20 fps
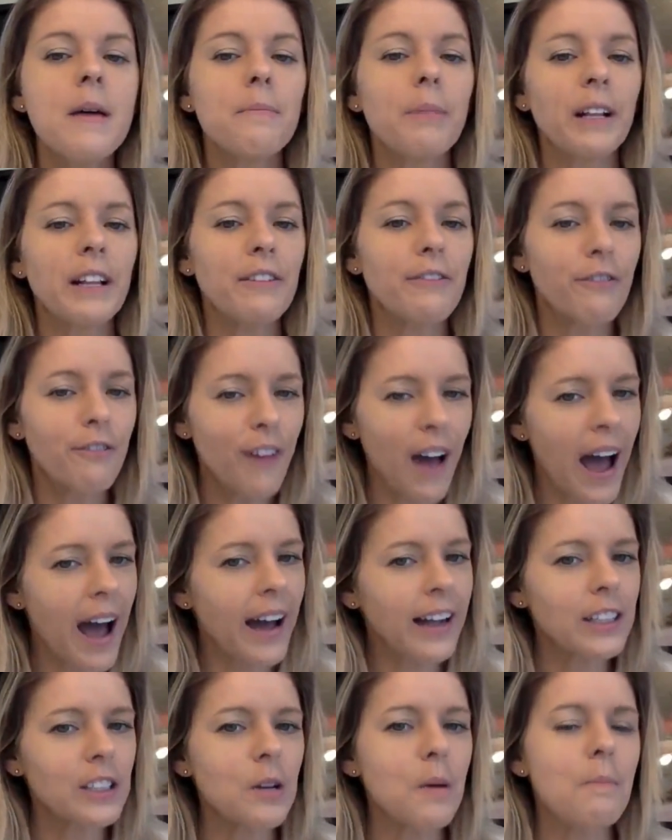But in
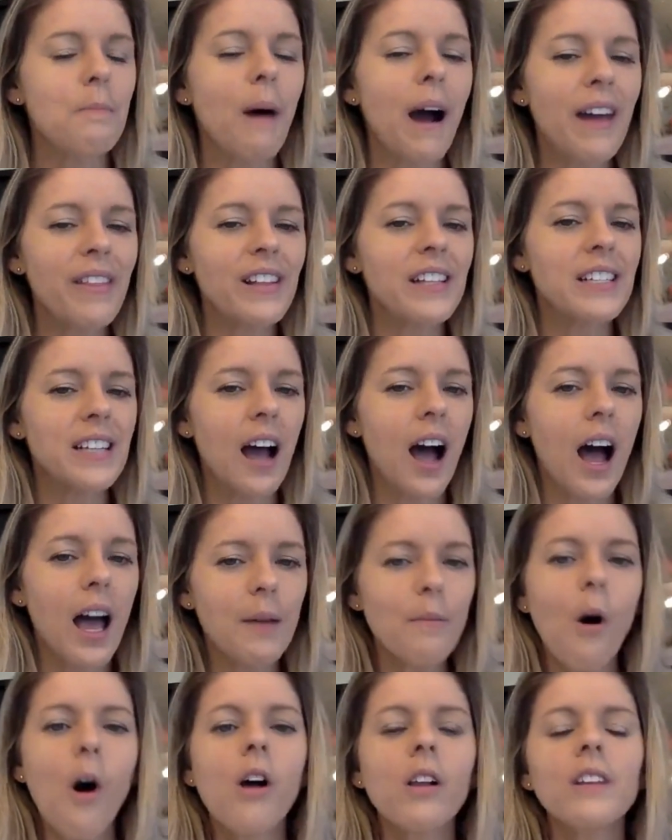fact, by the
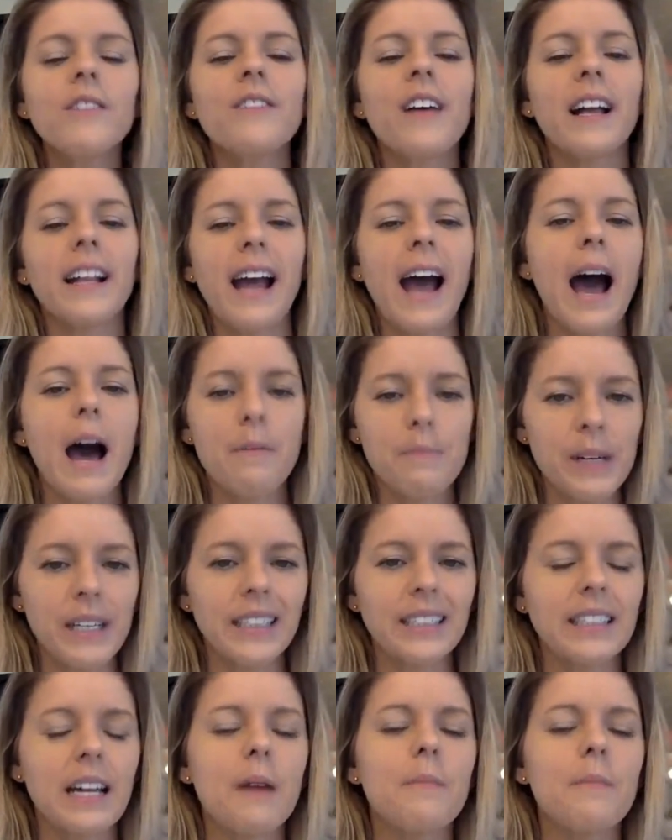time all of that happens,